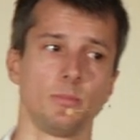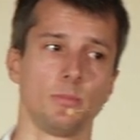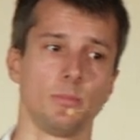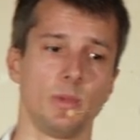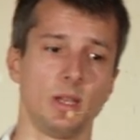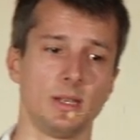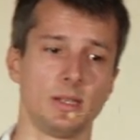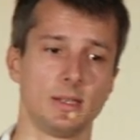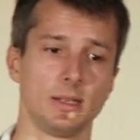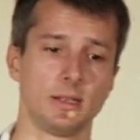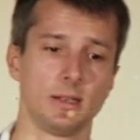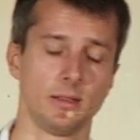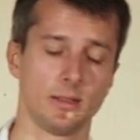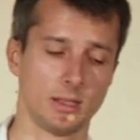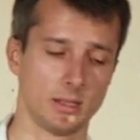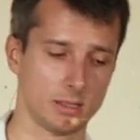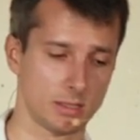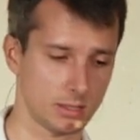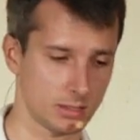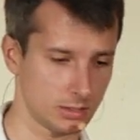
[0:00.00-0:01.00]
basically
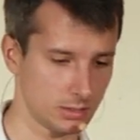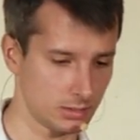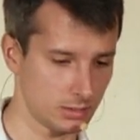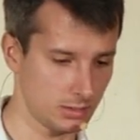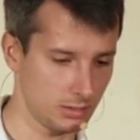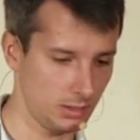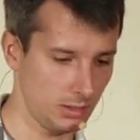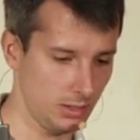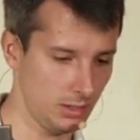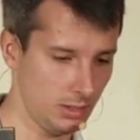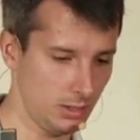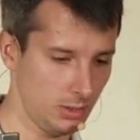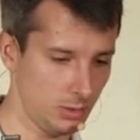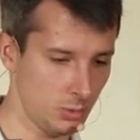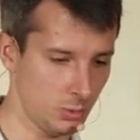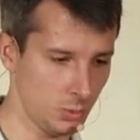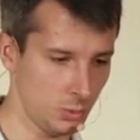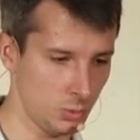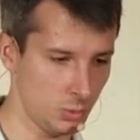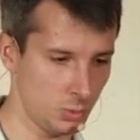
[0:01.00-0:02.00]
that
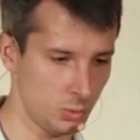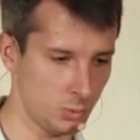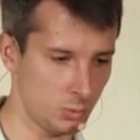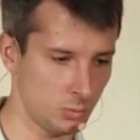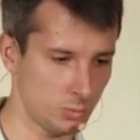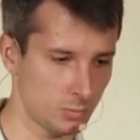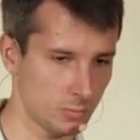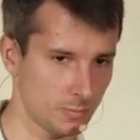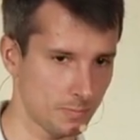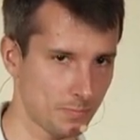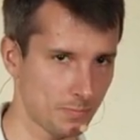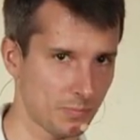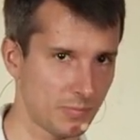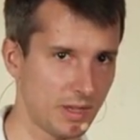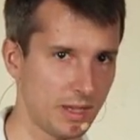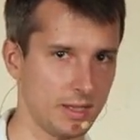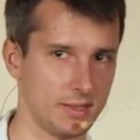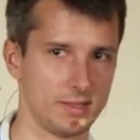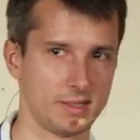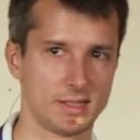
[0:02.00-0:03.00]
you
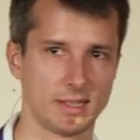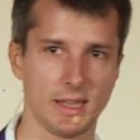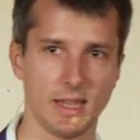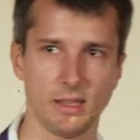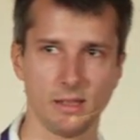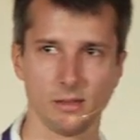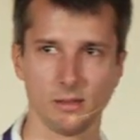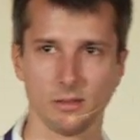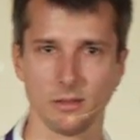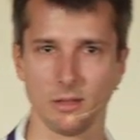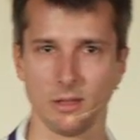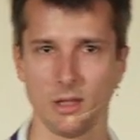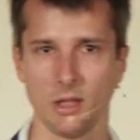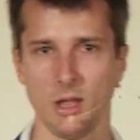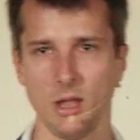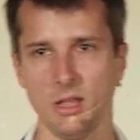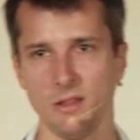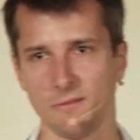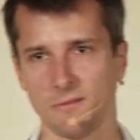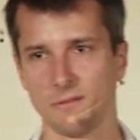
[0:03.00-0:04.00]
can scale
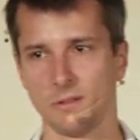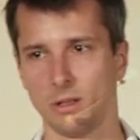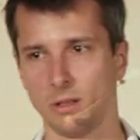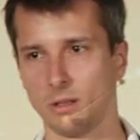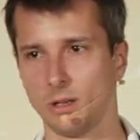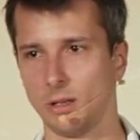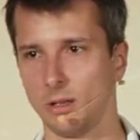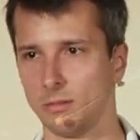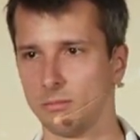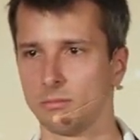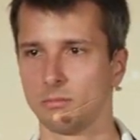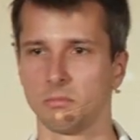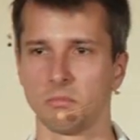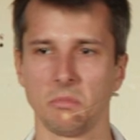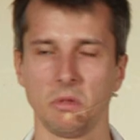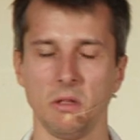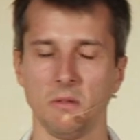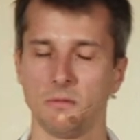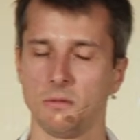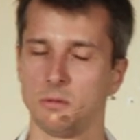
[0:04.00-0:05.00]
infinitely
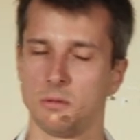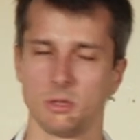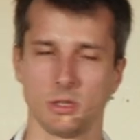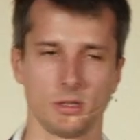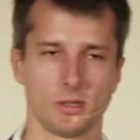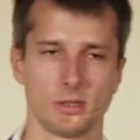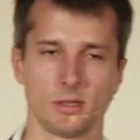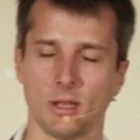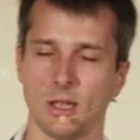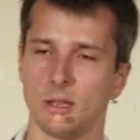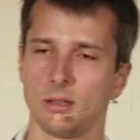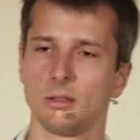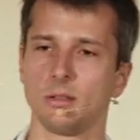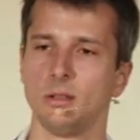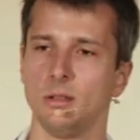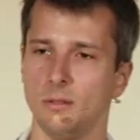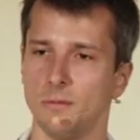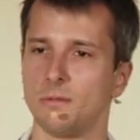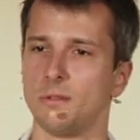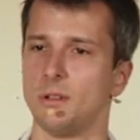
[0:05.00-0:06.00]
if you just add
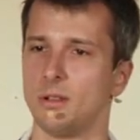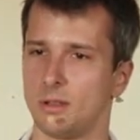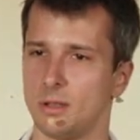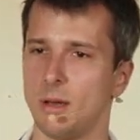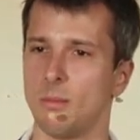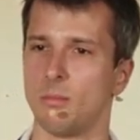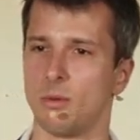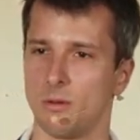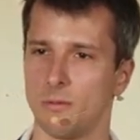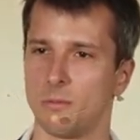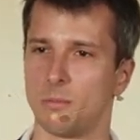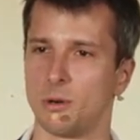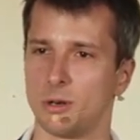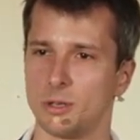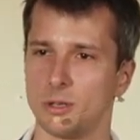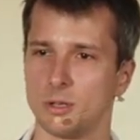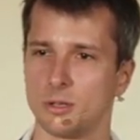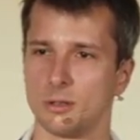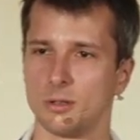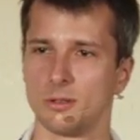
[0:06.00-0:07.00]
infinite number of
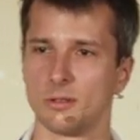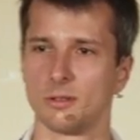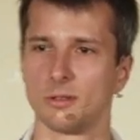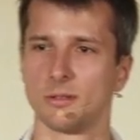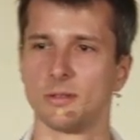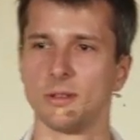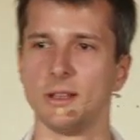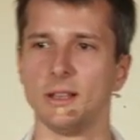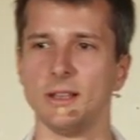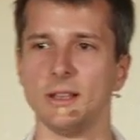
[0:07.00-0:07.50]
partitions.